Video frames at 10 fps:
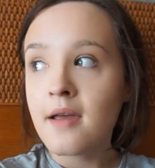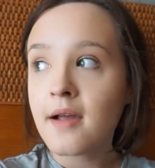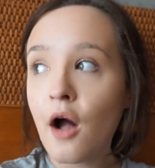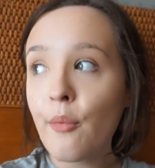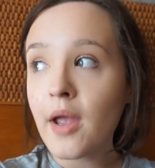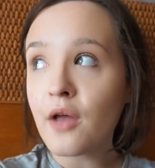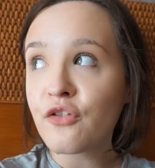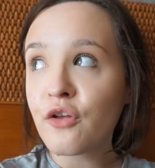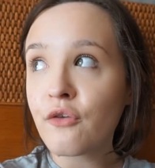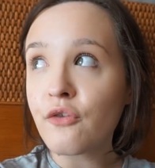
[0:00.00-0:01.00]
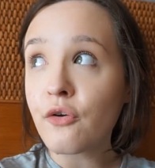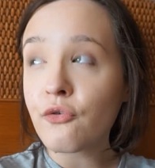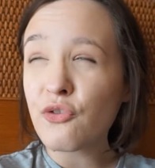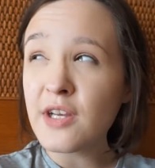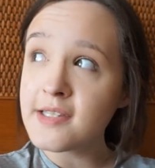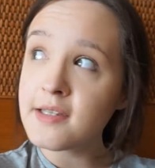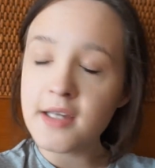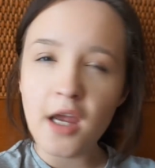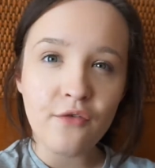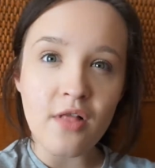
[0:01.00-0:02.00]
Calpe
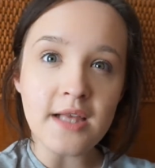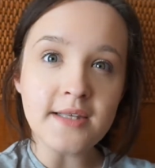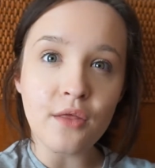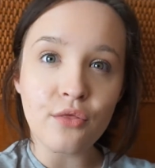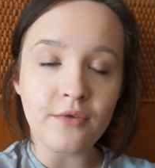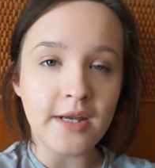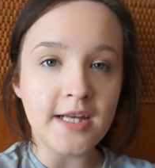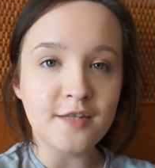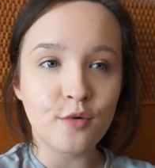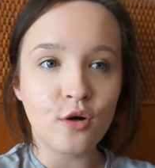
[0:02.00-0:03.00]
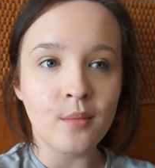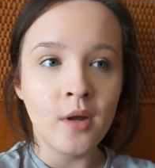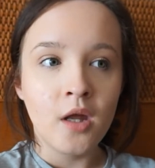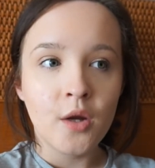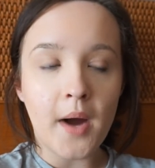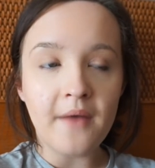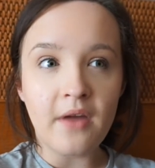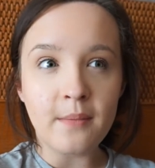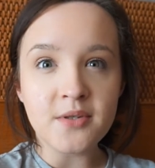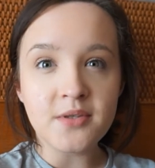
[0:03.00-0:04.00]
recently, over the last like 3 years, become quite
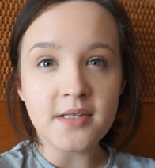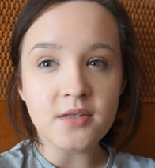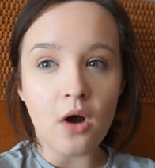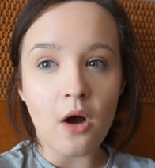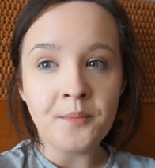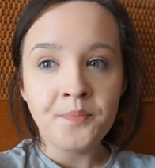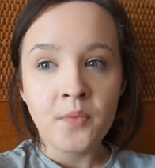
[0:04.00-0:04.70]
famous because it's got